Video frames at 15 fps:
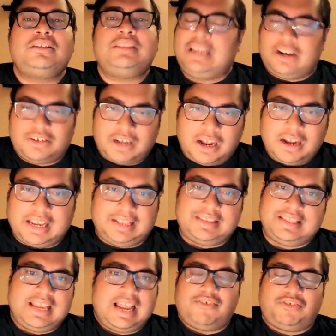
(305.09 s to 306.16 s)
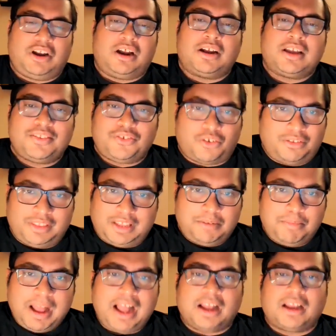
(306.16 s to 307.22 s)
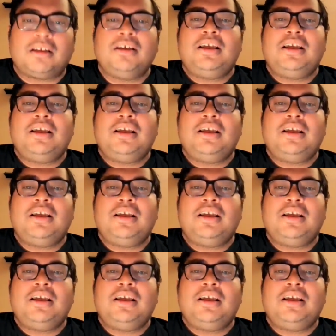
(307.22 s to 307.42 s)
they are targets. They have targets on their back.